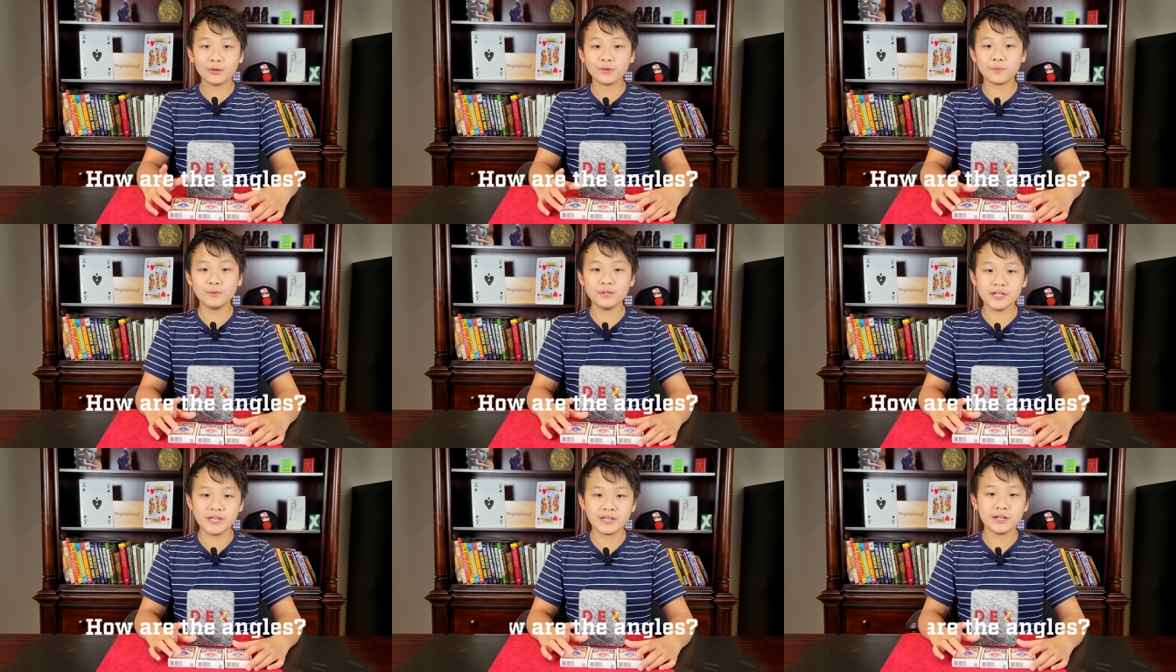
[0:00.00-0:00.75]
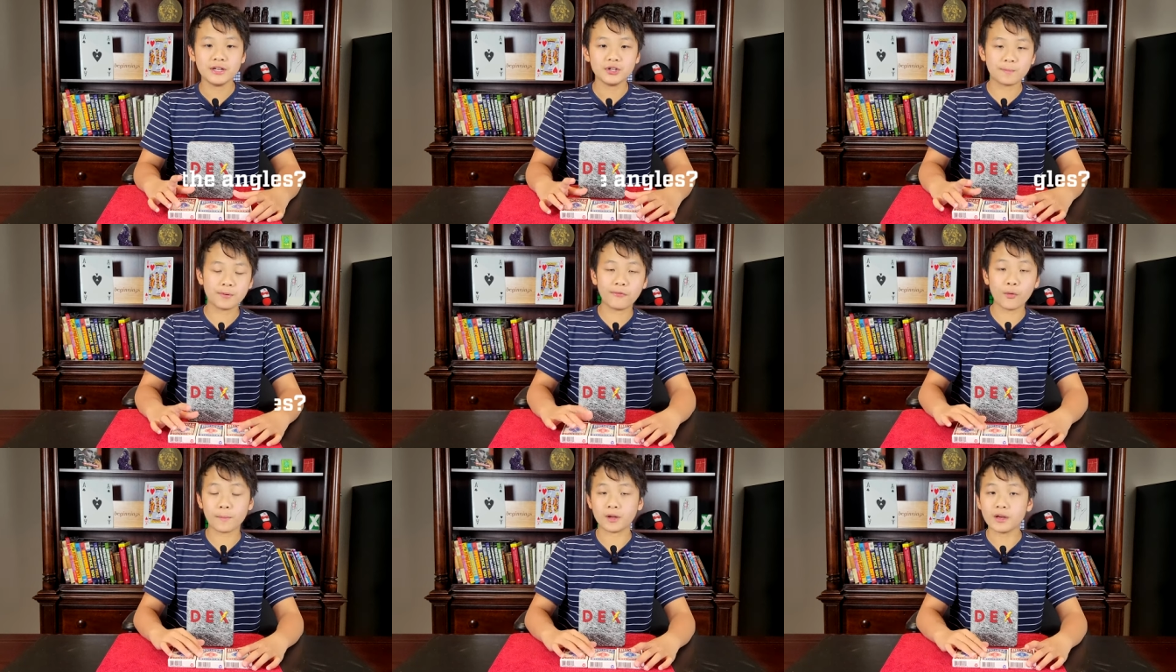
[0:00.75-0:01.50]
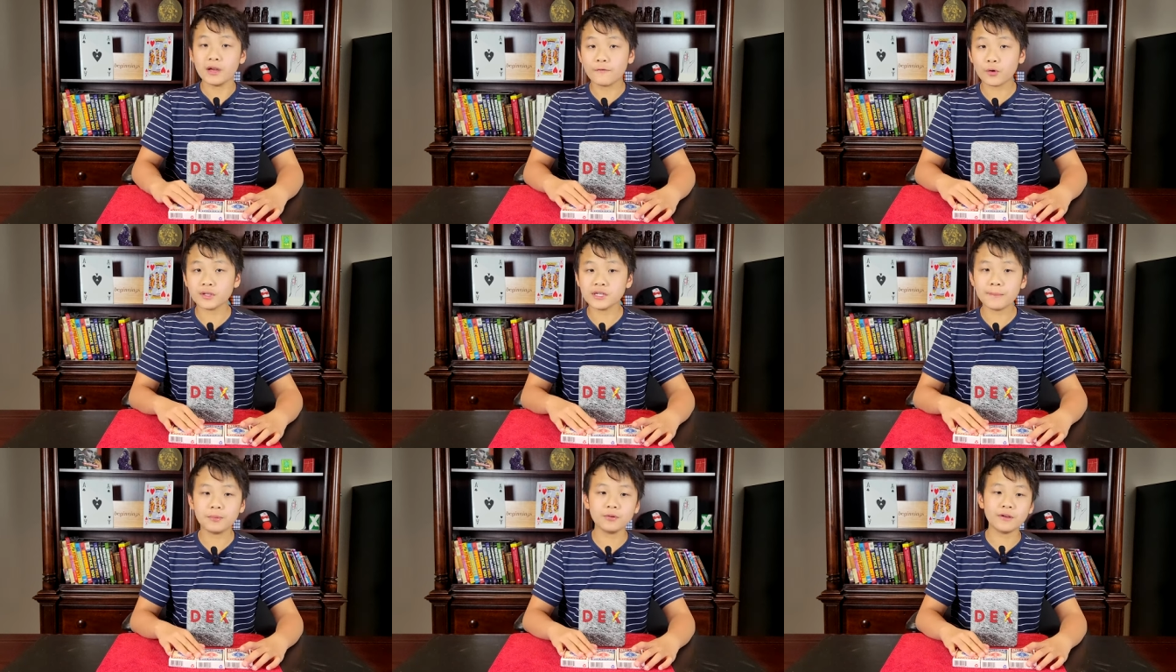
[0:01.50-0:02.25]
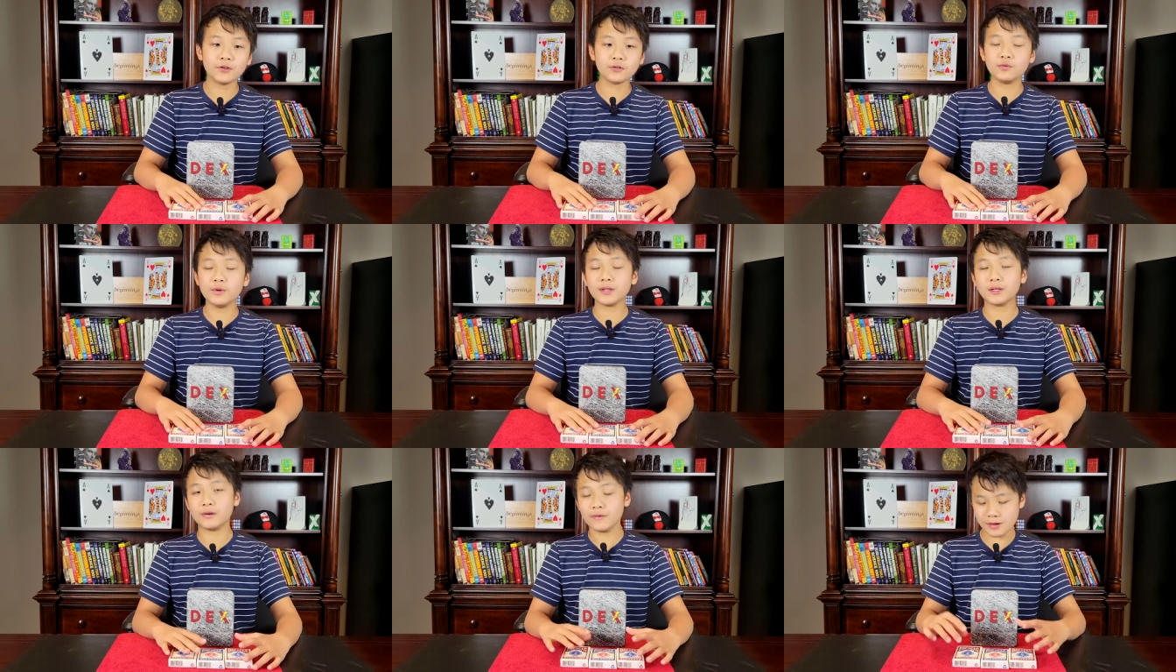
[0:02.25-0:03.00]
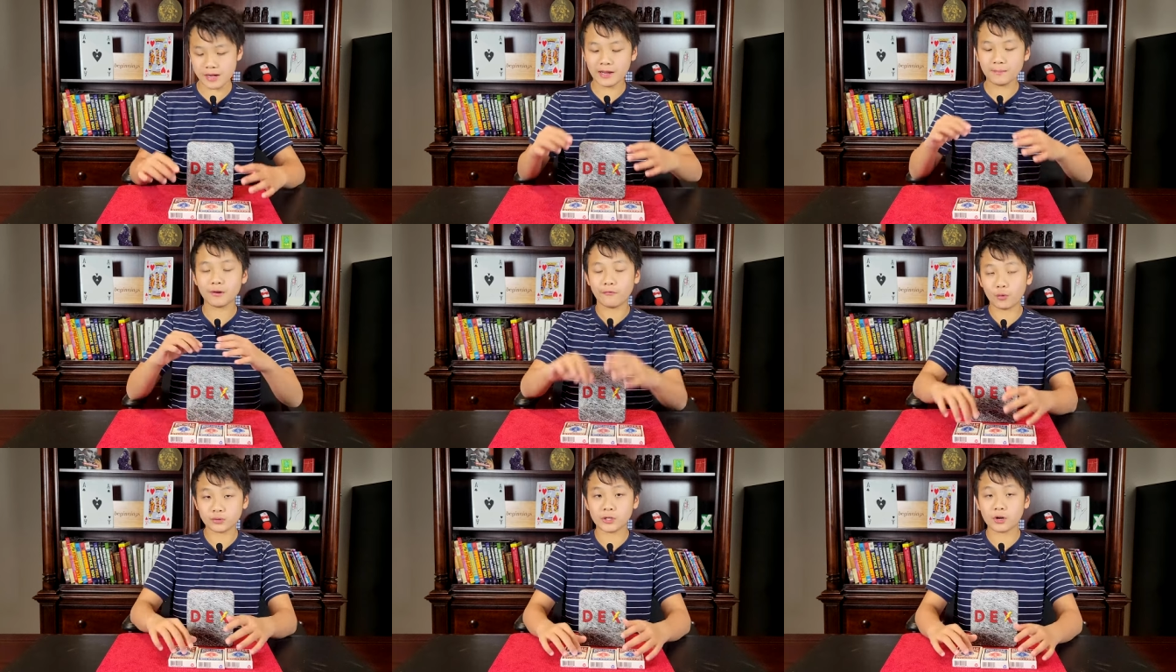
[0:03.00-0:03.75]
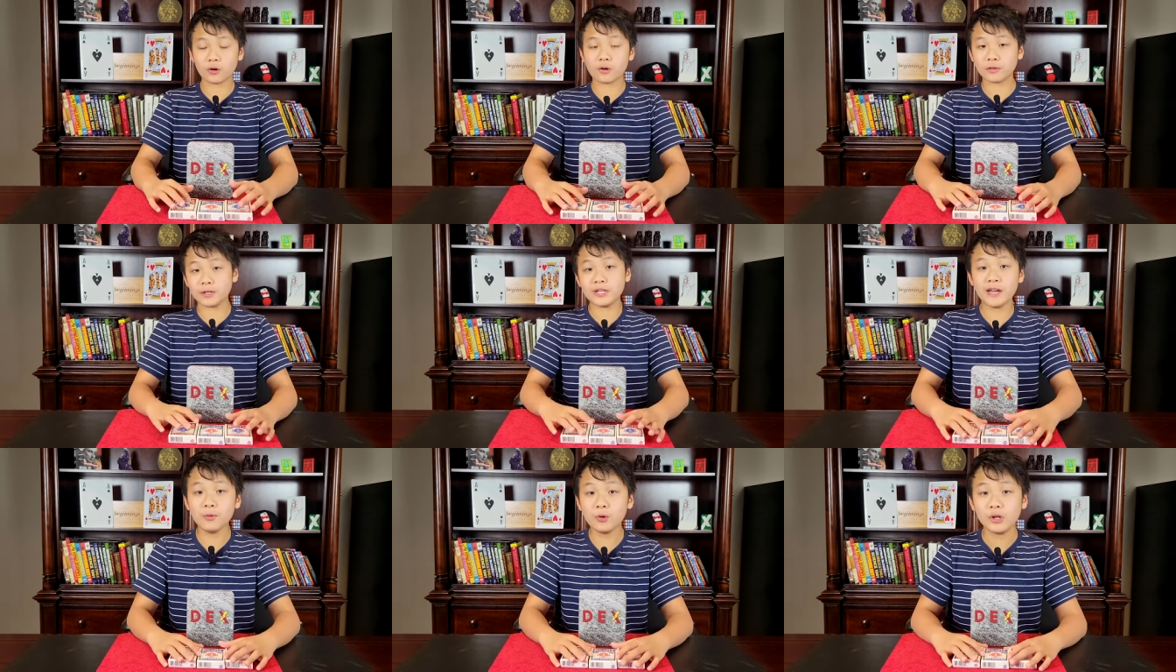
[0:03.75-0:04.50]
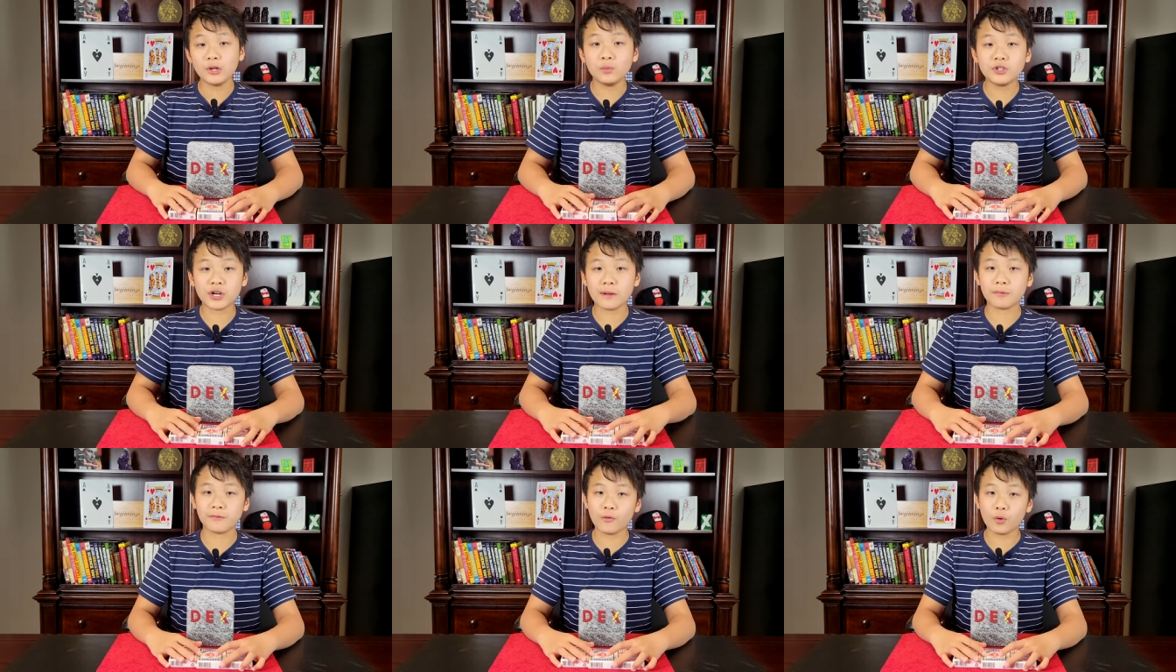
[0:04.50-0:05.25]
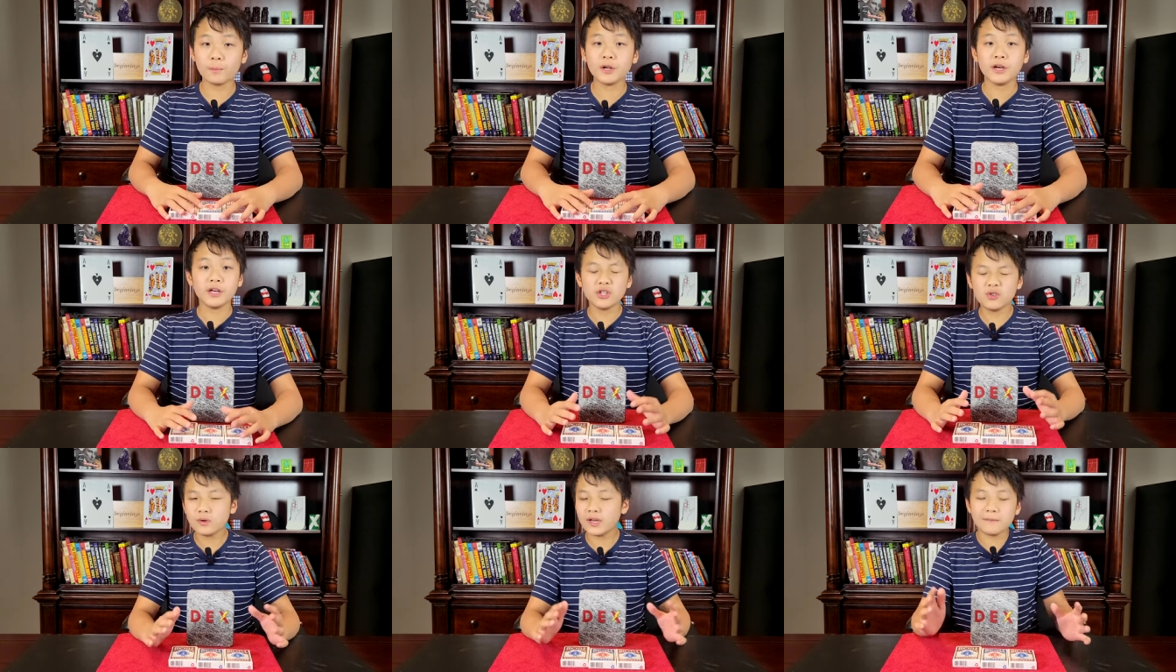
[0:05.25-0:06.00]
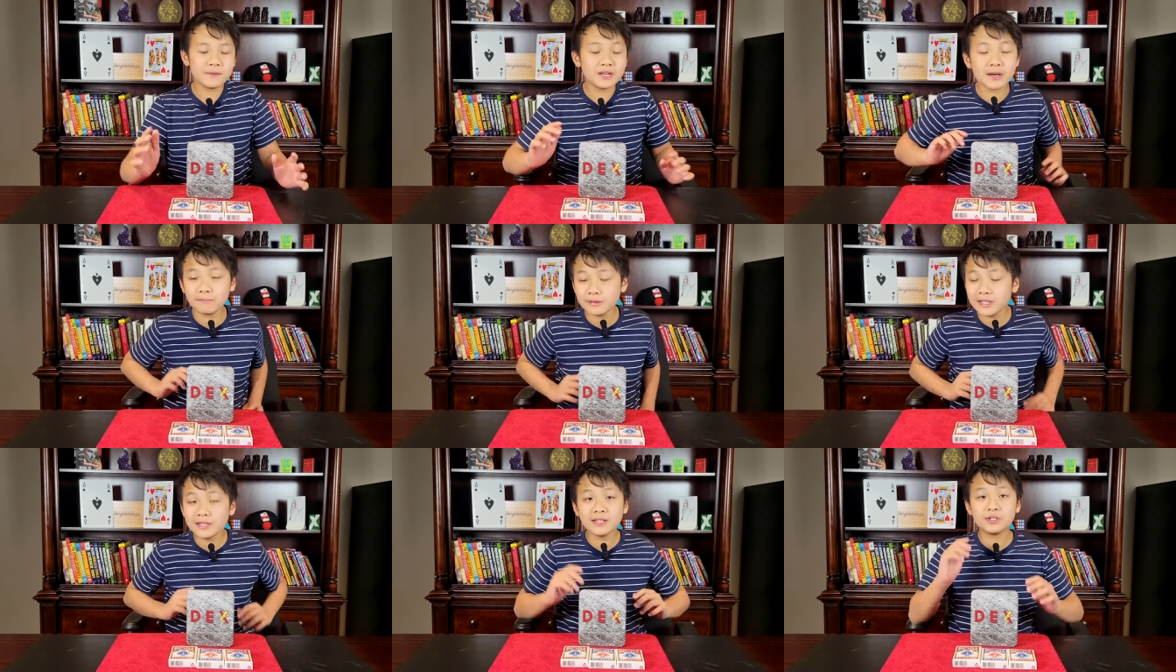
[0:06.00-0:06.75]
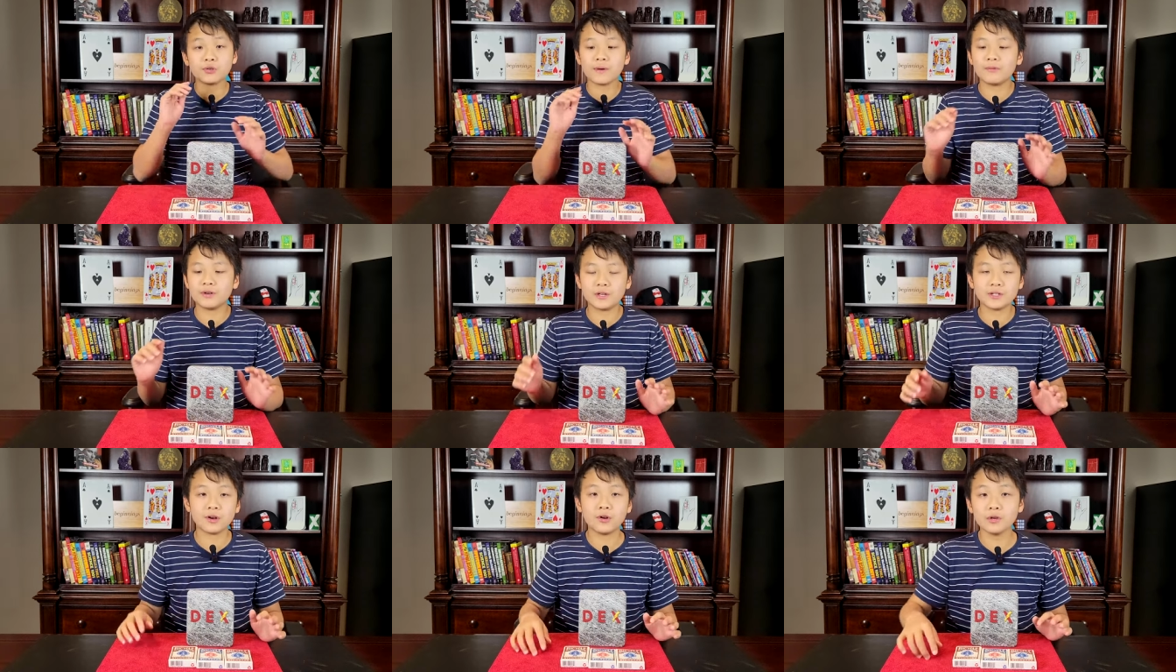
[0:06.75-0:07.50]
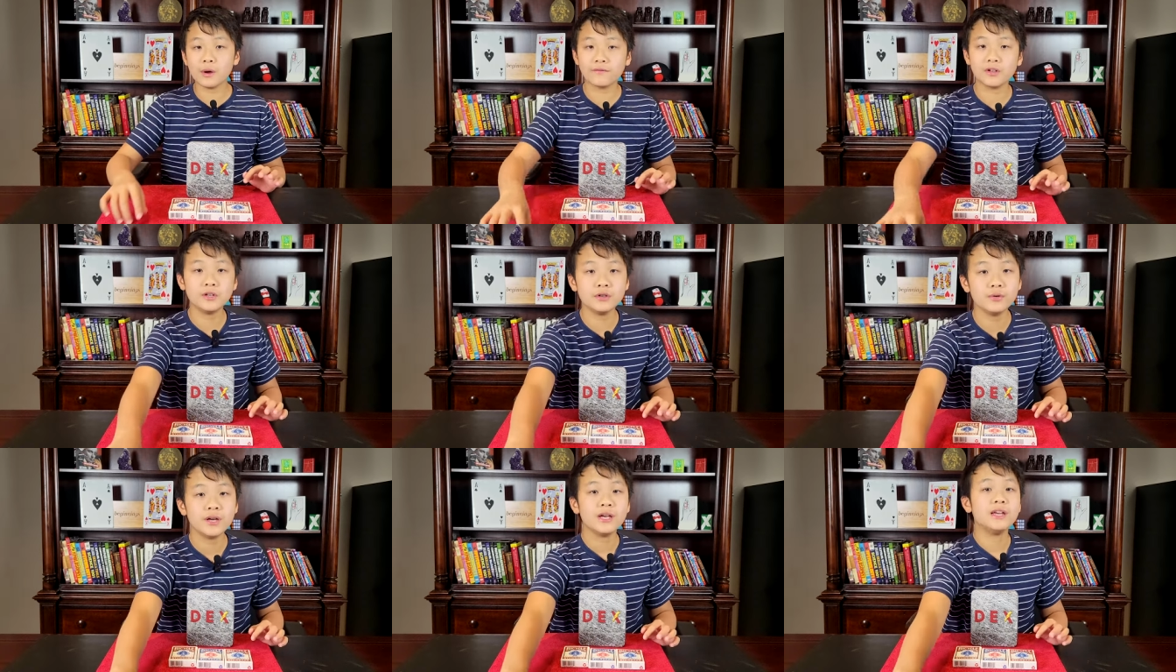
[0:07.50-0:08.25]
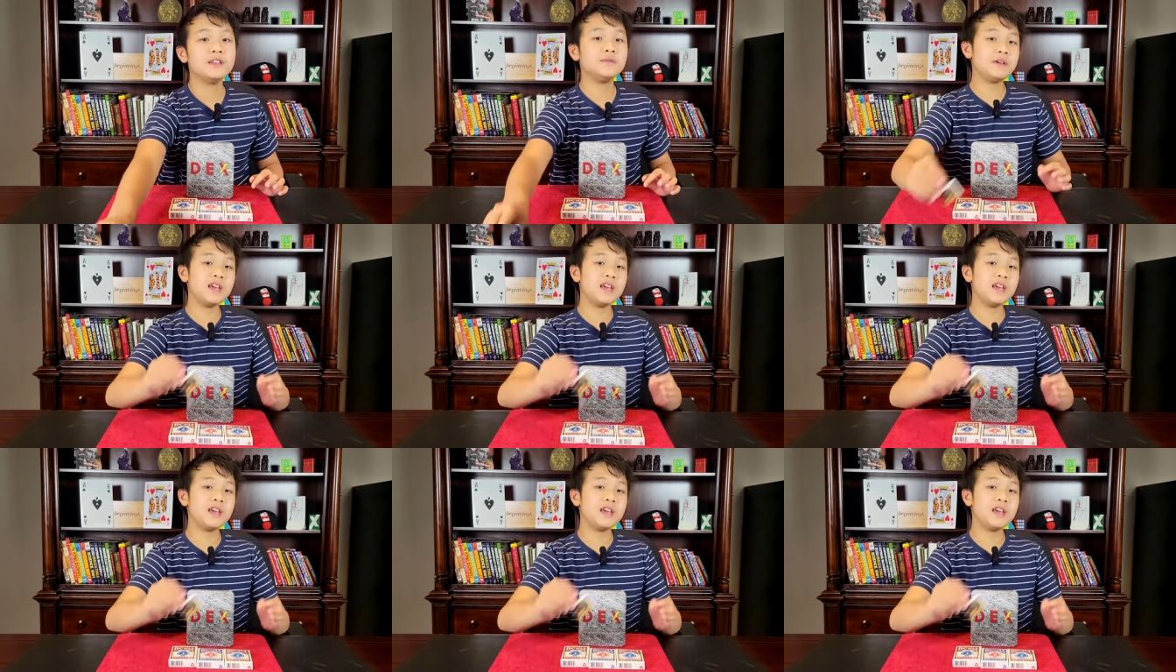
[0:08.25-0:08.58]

on the routine you're performing. For example, if you're doing the named folded card on the table, which I performed, you can be completely surrounded because all you have to do is